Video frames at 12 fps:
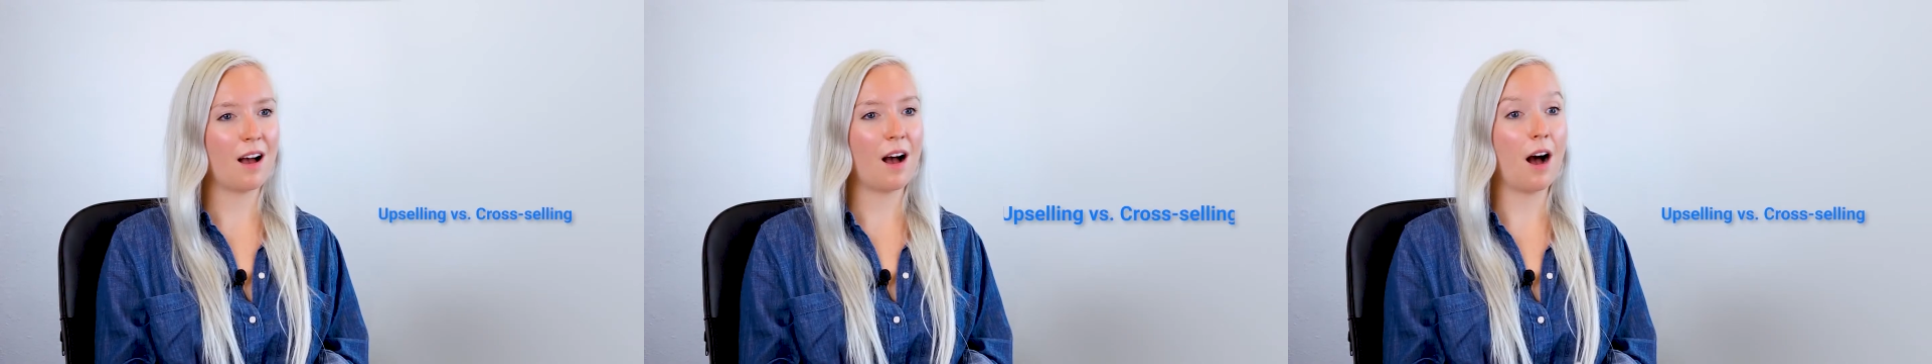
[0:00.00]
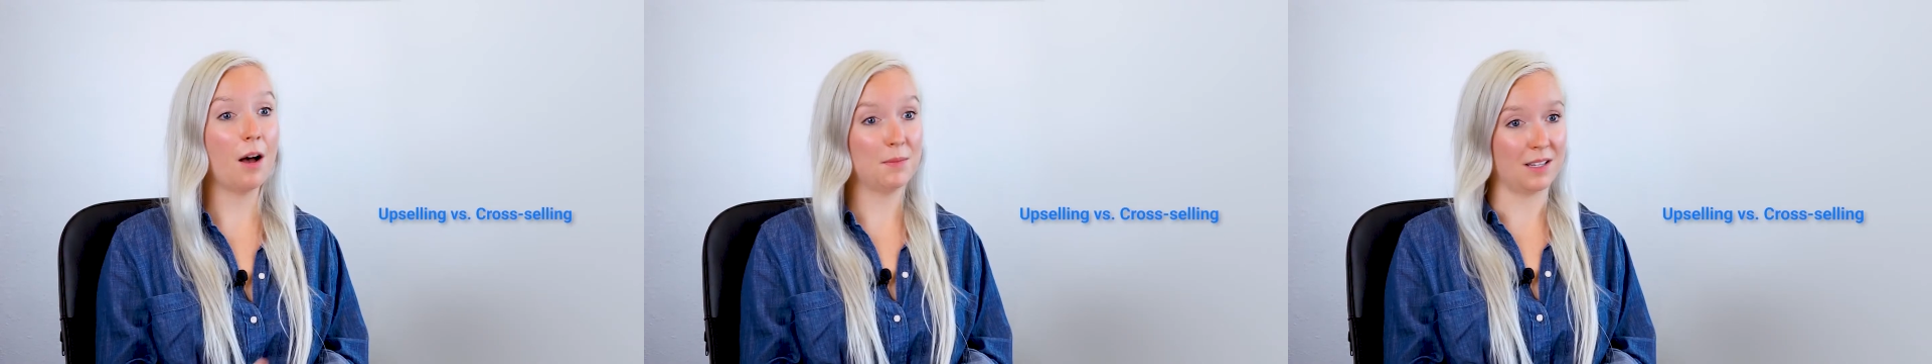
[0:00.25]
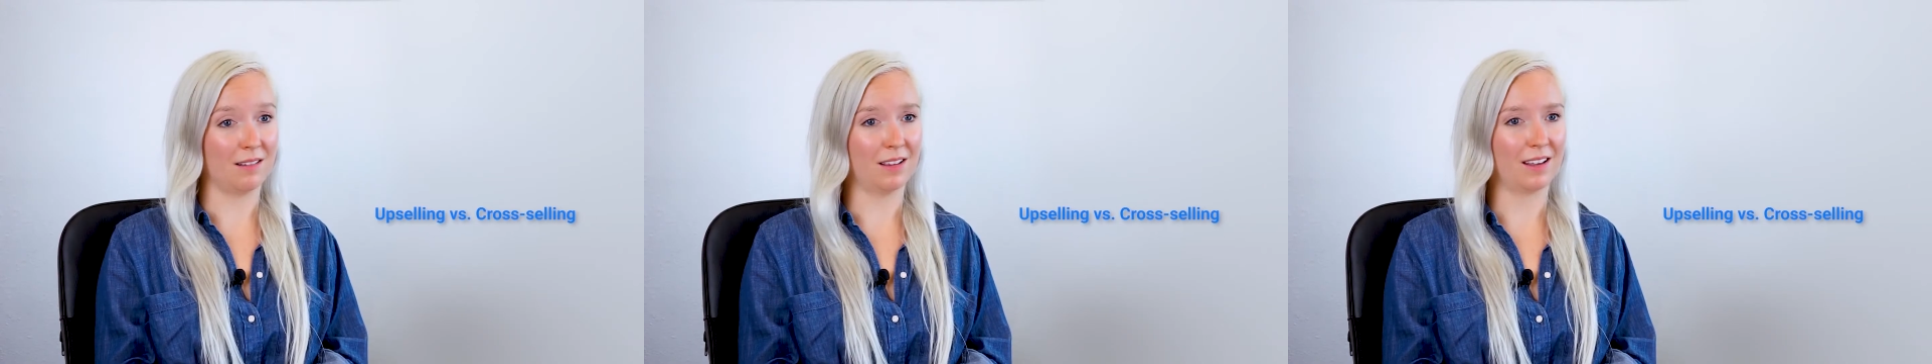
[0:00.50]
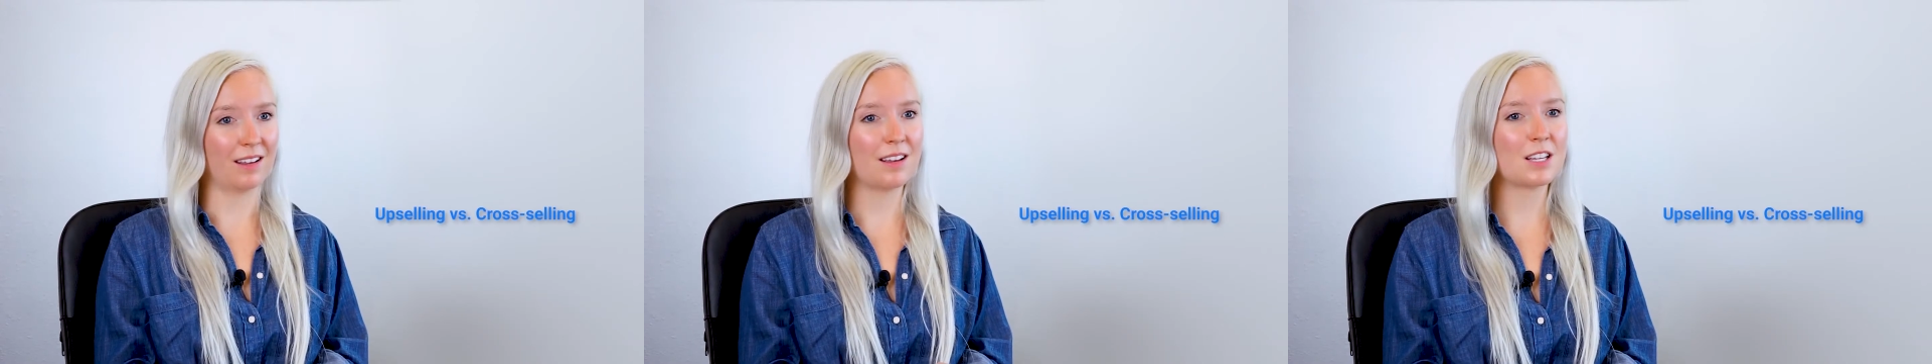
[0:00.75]

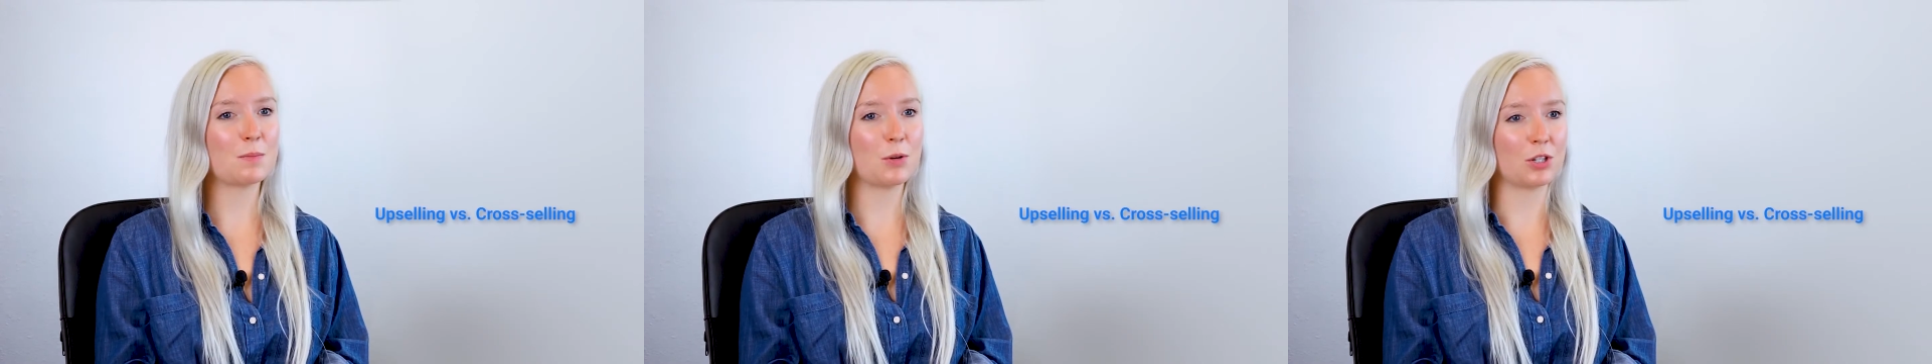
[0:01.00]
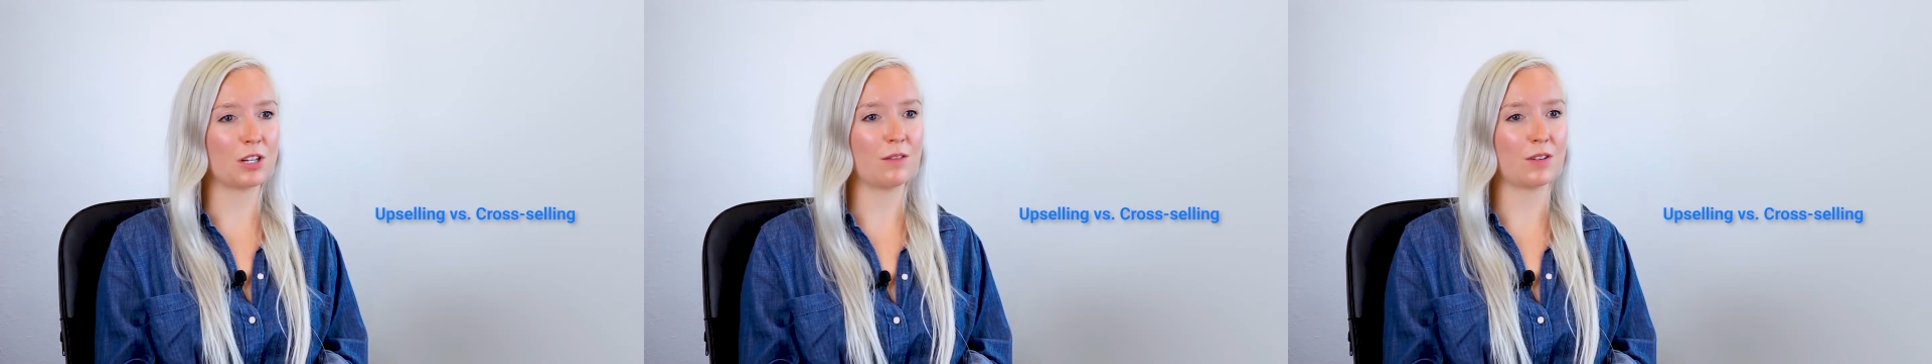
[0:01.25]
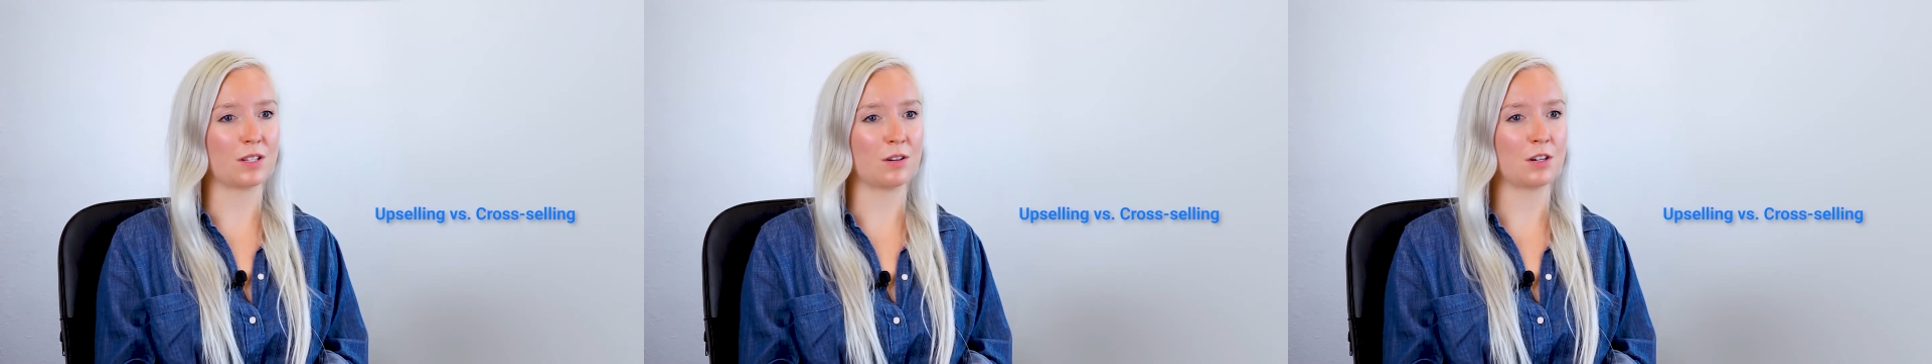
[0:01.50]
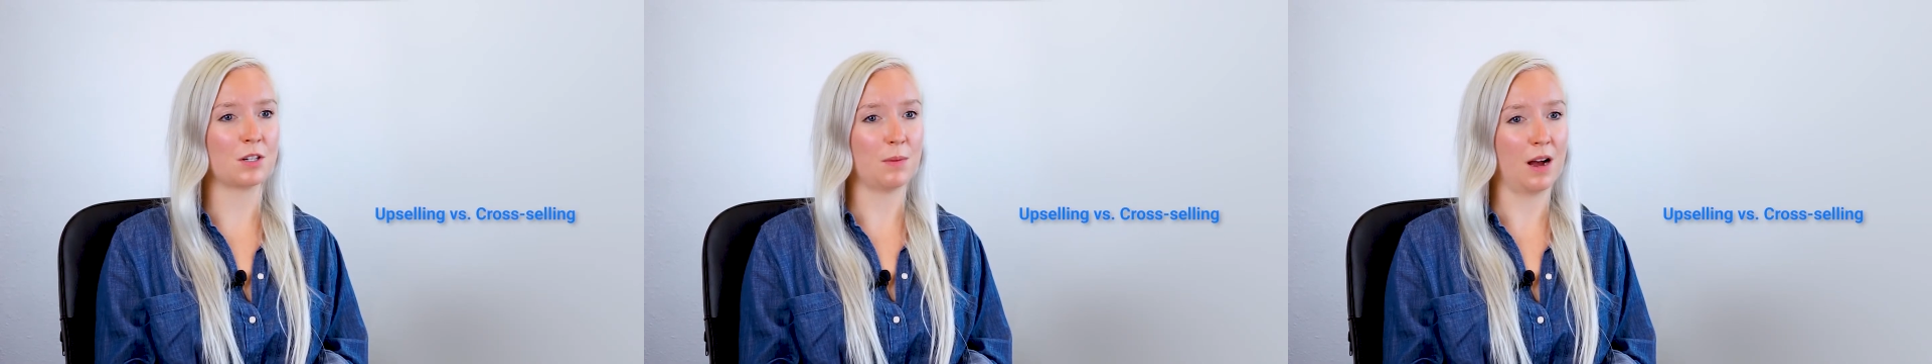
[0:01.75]
Upselling is pushing a visitor
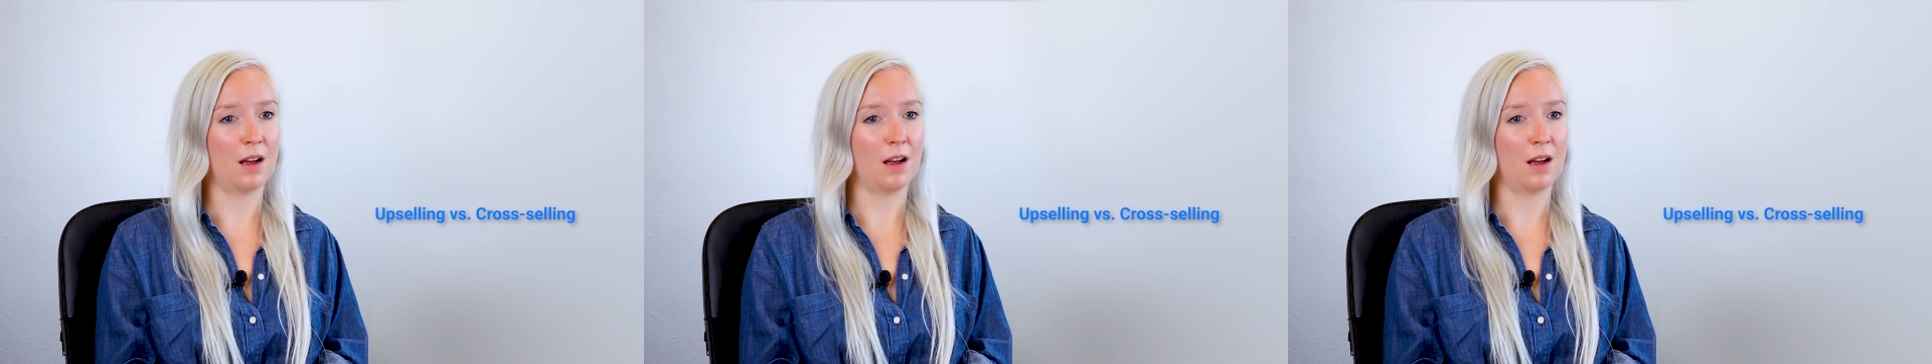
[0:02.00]
to buy